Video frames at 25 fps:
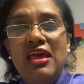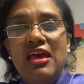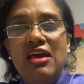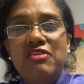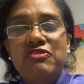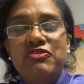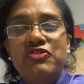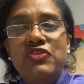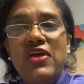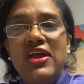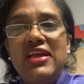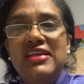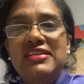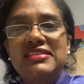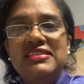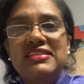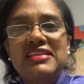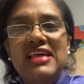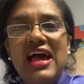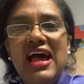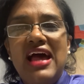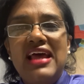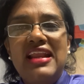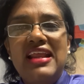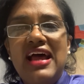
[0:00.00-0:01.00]
Friends,
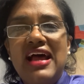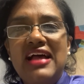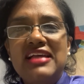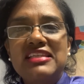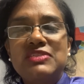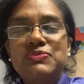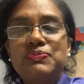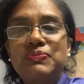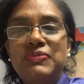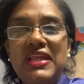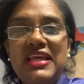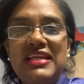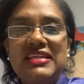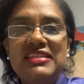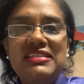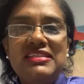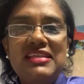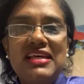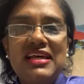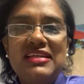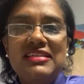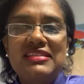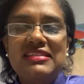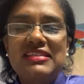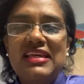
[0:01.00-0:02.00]
God has placed
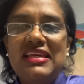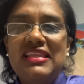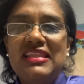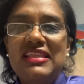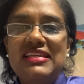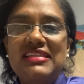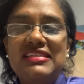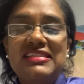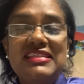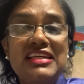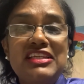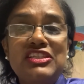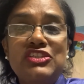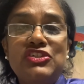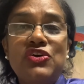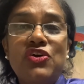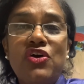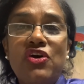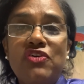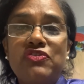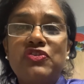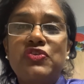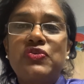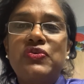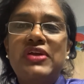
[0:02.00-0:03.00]
us in the center
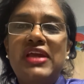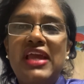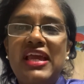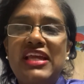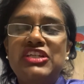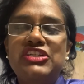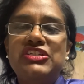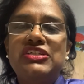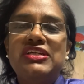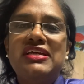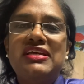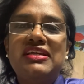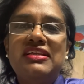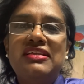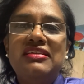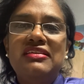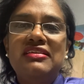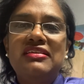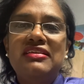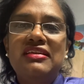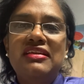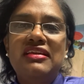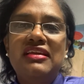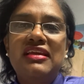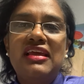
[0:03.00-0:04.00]
of creation.
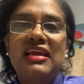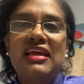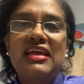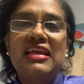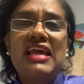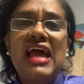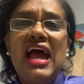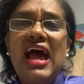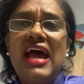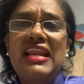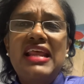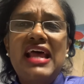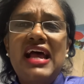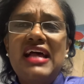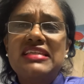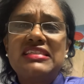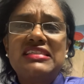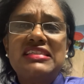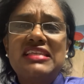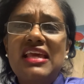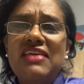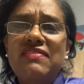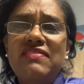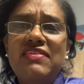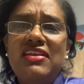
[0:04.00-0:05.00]
God has
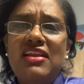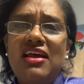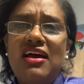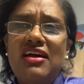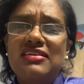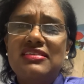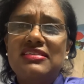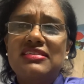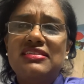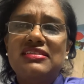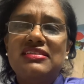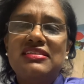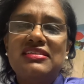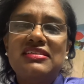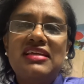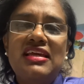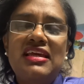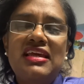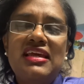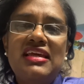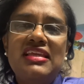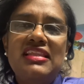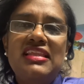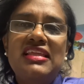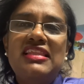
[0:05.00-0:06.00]
given us
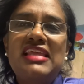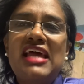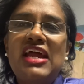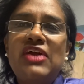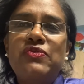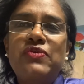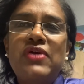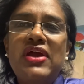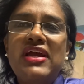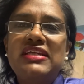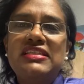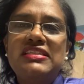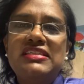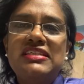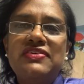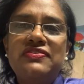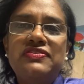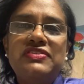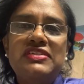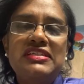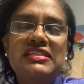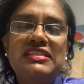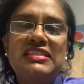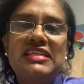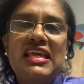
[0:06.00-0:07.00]
the directive
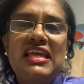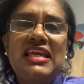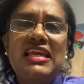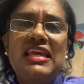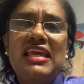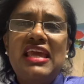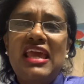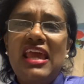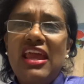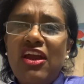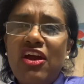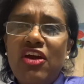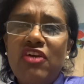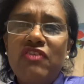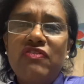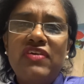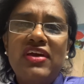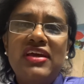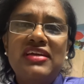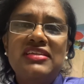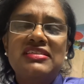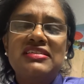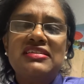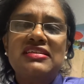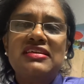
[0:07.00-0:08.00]
to take care of
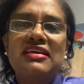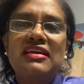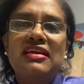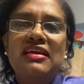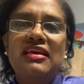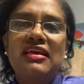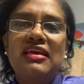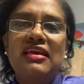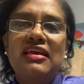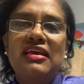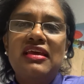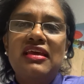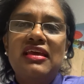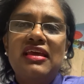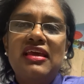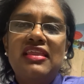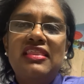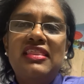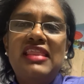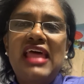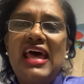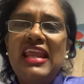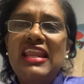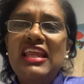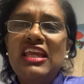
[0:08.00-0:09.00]
it.
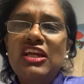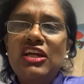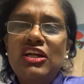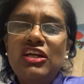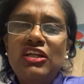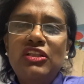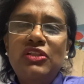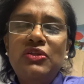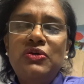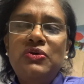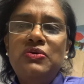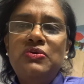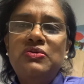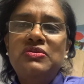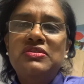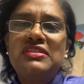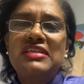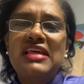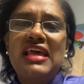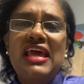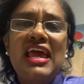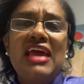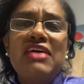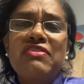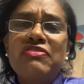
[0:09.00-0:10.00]
That includes
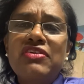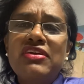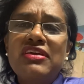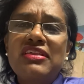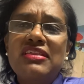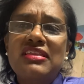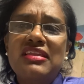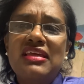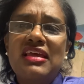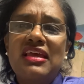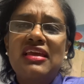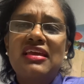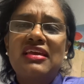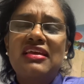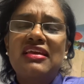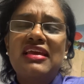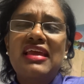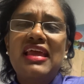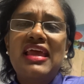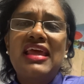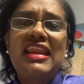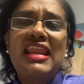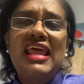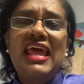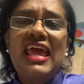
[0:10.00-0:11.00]
everything
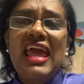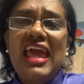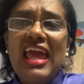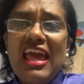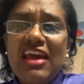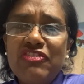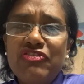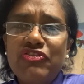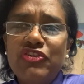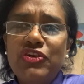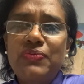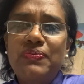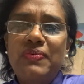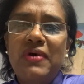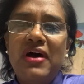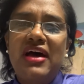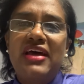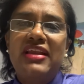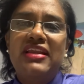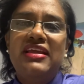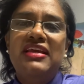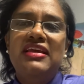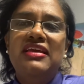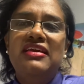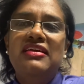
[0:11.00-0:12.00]
and
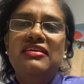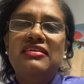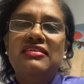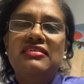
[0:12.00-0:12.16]
everybody.